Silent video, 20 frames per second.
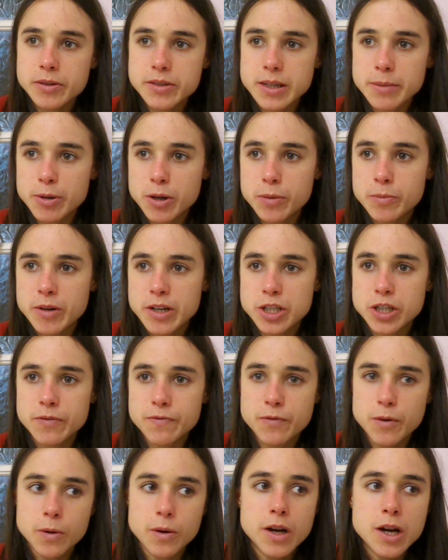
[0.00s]
I'd say my comprehension
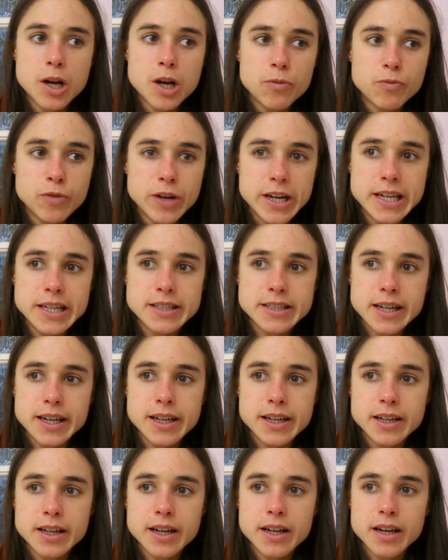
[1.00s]
for
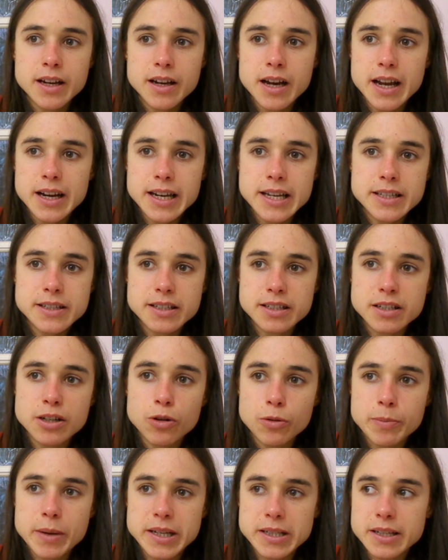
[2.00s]
reading at least is a
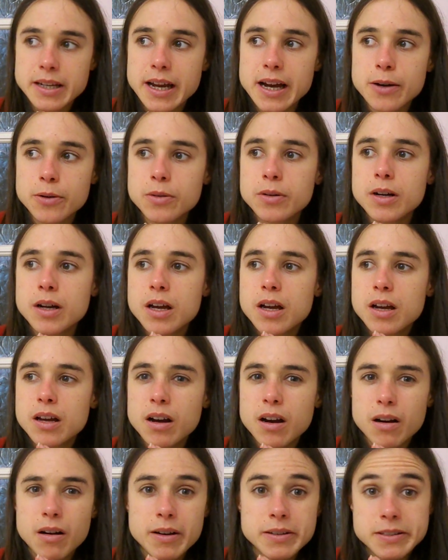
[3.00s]
lot better now.
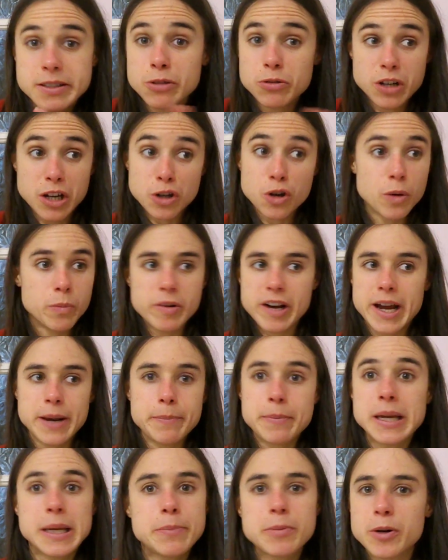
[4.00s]
I still don't
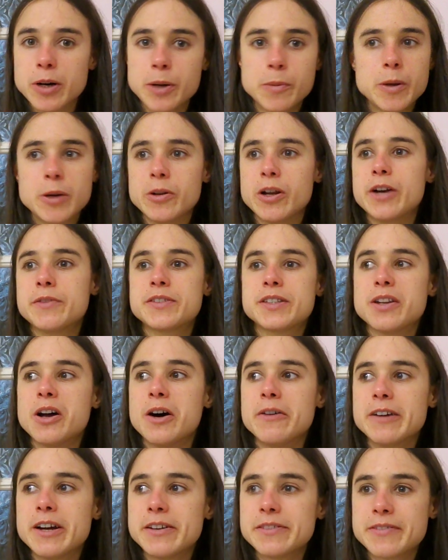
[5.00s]
comprehend people in real life
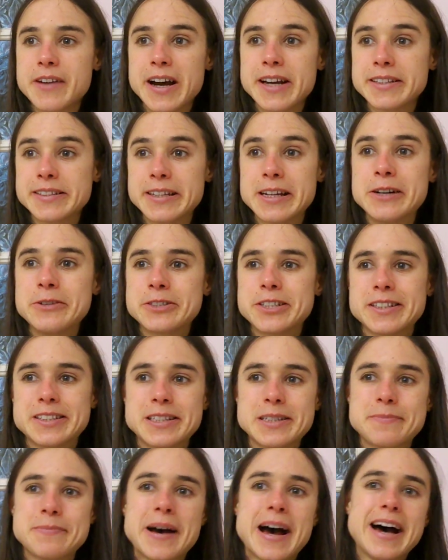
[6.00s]
scenarios, that is still
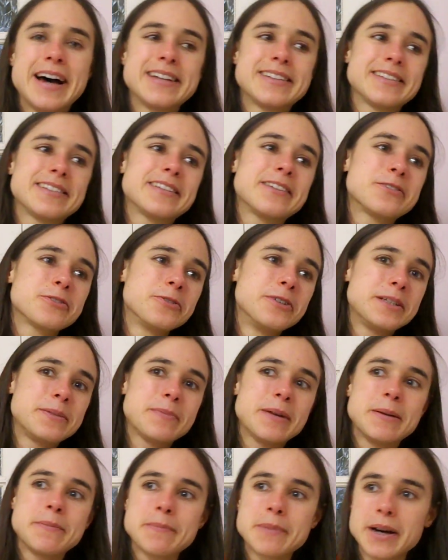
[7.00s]
just as bad as it's always
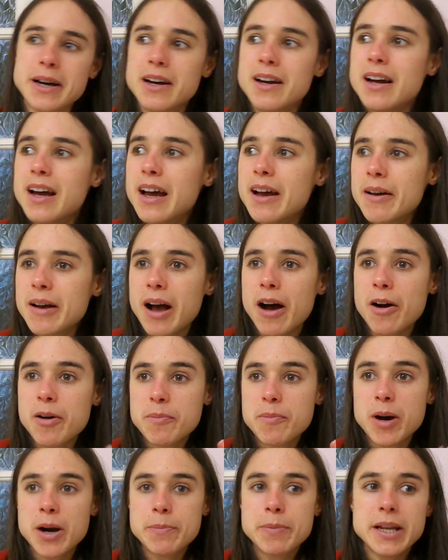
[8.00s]
been. But uh,
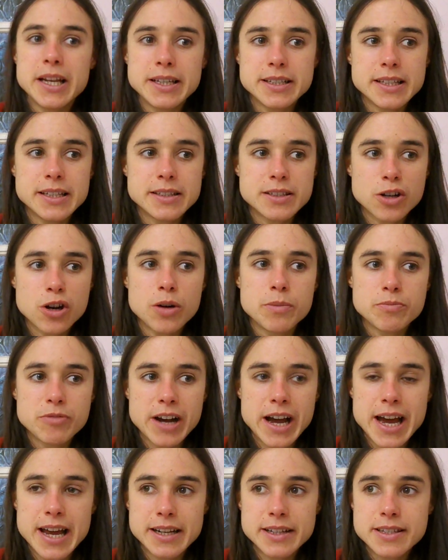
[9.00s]
my ability to
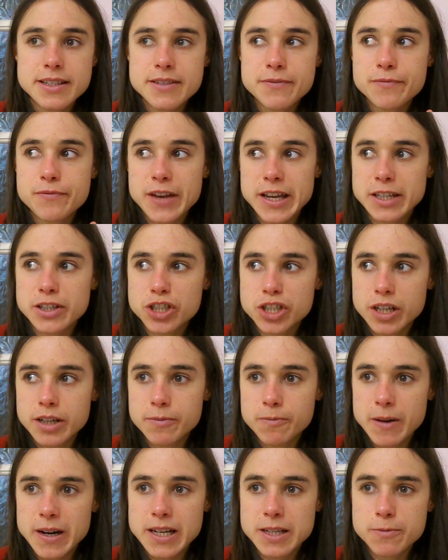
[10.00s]
comprehend fiction
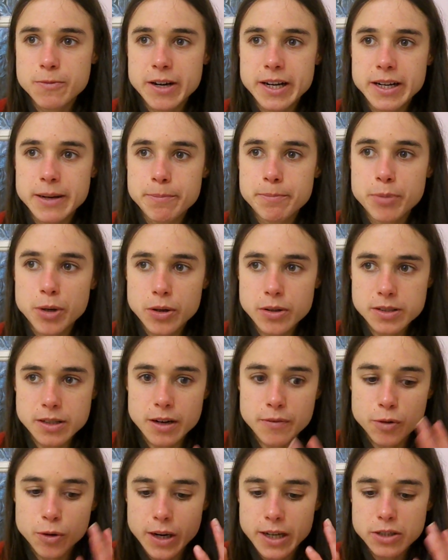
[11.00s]
when it's written in books and
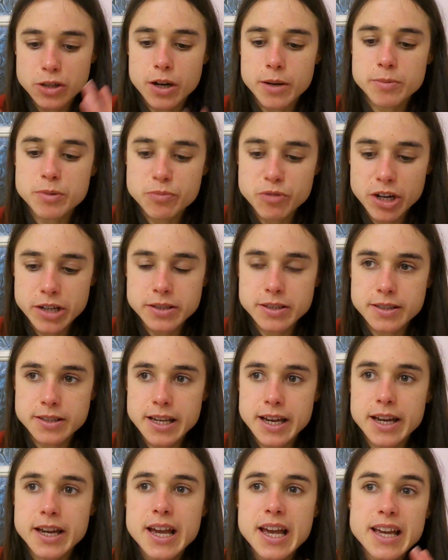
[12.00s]
I've got that time to process
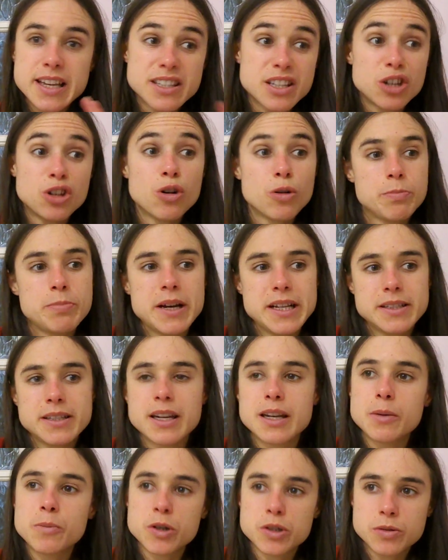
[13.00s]
it is a lot better
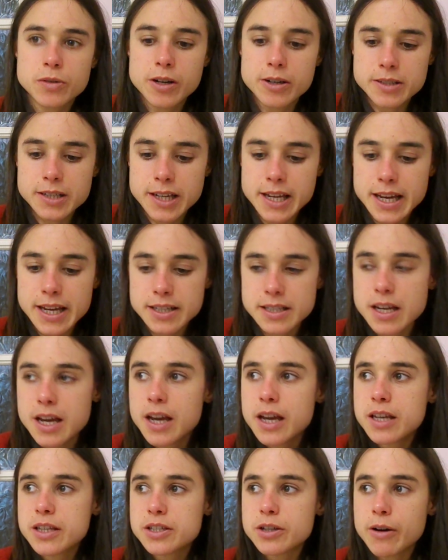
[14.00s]
than it was when I was a kid.
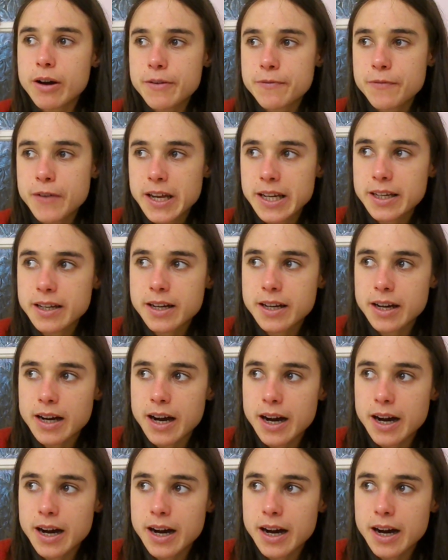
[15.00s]
So I think.